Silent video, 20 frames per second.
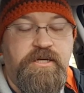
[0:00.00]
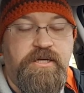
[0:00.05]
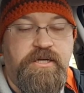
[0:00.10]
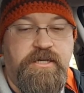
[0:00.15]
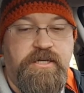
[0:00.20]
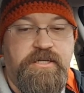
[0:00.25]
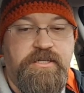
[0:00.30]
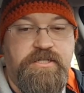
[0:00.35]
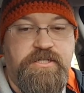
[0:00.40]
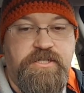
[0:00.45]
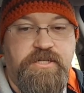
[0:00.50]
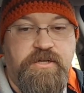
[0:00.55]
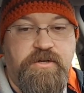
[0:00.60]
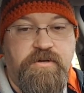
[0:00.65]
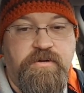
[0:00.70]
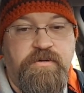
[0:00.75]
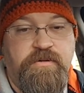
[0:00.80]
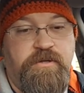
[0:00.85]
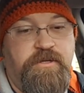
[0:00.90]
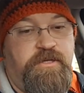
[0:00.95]
Uh,
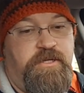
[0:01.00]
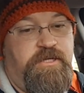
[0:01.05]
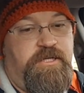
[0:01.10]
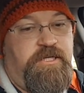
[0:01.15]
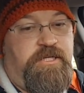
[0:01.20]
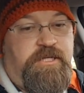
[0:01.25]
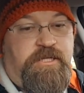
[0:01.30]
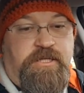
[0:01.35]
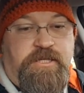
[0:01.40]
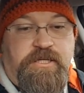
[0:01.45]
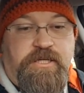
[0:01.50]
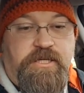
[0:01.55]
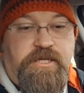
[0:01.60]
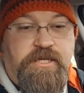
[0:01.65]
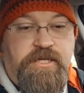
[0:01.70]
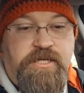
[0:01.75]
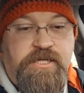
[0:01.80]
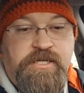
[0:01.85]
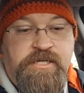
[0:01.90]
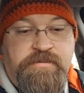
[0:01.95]
so
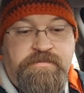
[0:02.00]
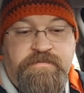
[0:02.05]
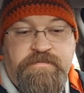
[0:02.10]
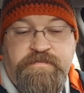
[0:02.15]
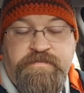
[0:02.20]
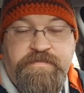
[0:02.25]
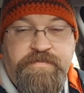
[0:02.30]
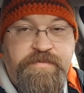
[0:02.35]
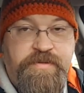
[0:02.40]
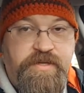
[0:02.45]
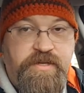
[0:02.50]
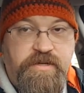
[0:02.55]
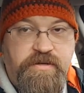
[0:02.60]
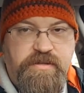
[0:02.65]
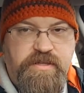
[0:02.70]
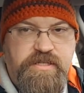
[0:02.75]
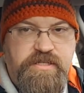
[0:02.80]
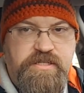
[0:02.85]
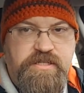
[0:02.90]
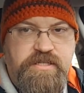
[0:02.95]
um, you know
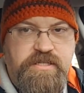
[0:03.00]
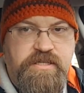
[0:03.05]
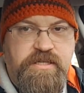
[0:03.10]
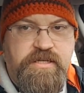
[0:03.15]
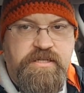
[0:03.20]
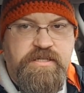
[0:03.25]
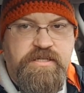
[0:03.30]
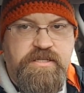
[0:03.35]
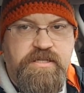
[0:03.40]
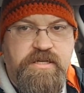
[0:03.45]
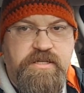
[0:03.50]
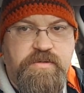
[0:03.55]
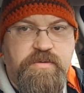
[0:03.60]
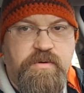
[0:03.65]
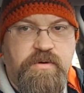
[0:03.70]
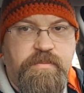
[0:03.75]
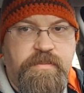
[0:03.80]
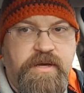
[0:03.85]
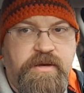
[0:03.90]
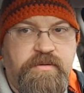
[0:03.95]
that's that's that's
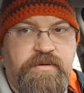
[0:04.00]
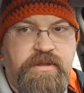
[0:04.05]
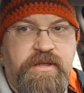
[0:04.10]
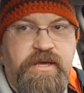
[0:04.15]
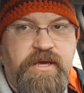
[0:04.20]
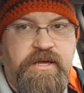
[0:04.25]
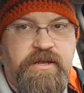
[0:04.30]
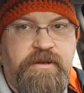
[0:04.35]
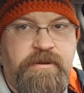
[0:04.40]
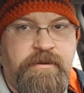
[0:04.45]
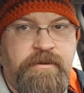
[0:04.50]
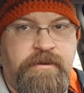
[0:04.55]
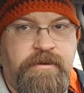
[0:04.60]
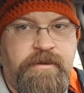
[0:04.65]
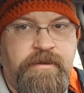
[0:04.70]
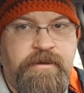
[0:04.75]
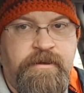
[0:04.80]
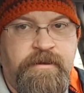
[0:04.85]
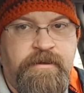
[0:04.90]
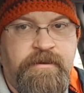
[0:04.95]
where I'm at with that,
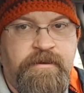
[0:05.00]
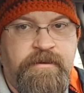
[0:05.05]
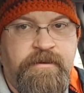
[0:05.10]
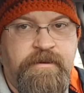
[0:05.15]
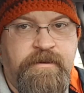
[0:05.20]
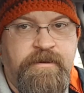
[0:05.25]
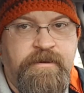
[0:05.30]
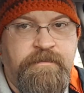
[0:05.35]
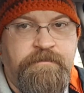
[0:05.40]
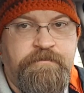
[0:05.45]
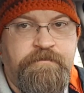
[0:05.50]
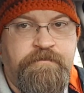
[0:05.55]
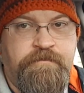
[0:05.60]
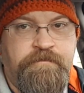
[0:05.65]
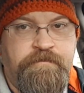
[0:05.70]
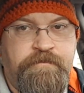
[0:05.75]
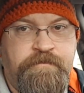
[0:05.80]
and um,